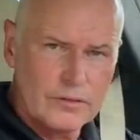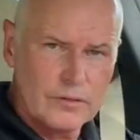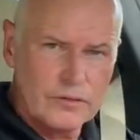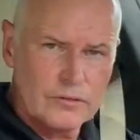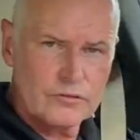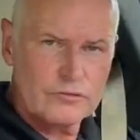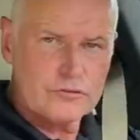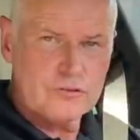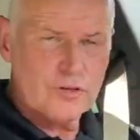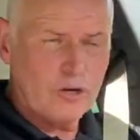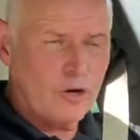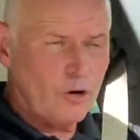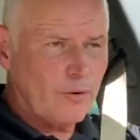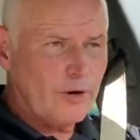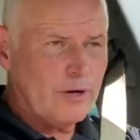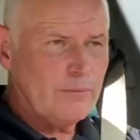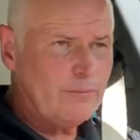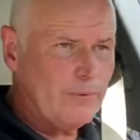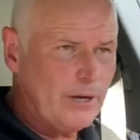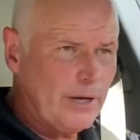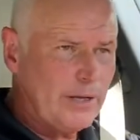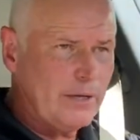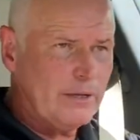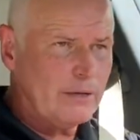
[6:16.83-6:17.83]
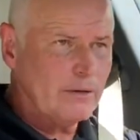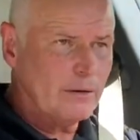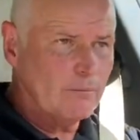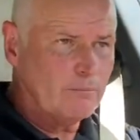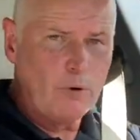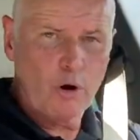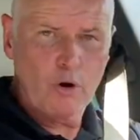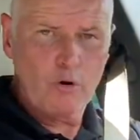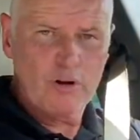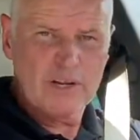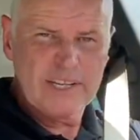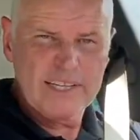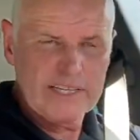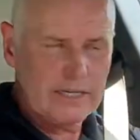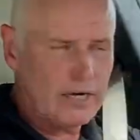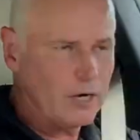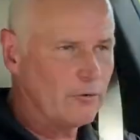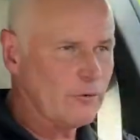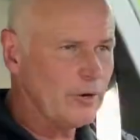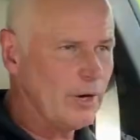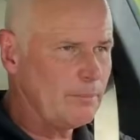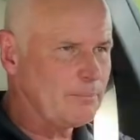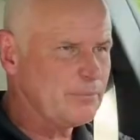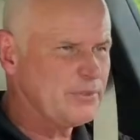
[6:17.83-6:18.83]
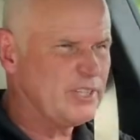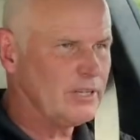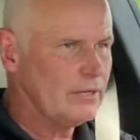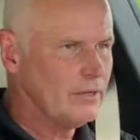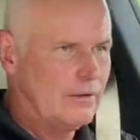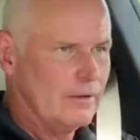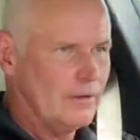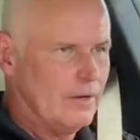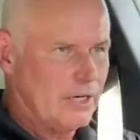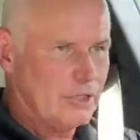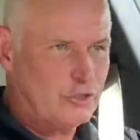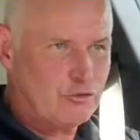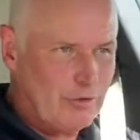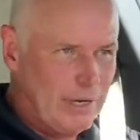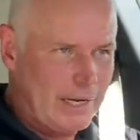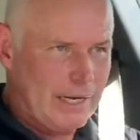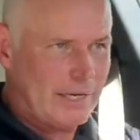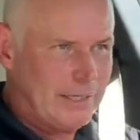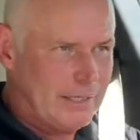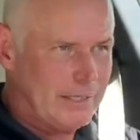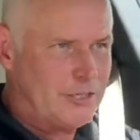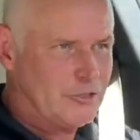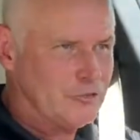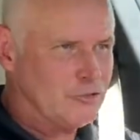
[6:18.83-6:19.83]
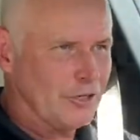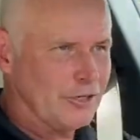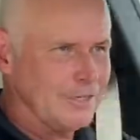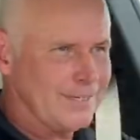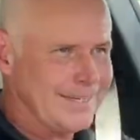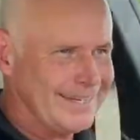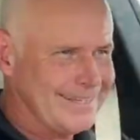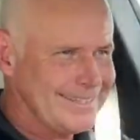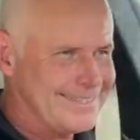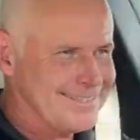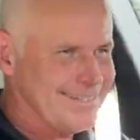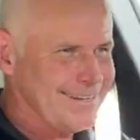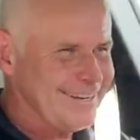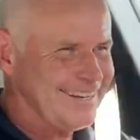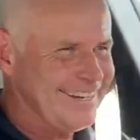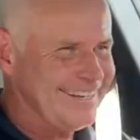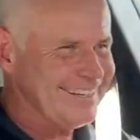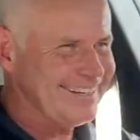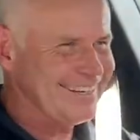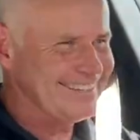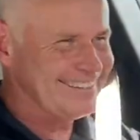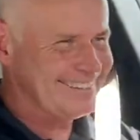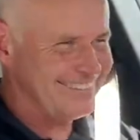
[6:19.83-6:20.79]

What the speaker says: So in my morally corrupt, adrenaline junkie side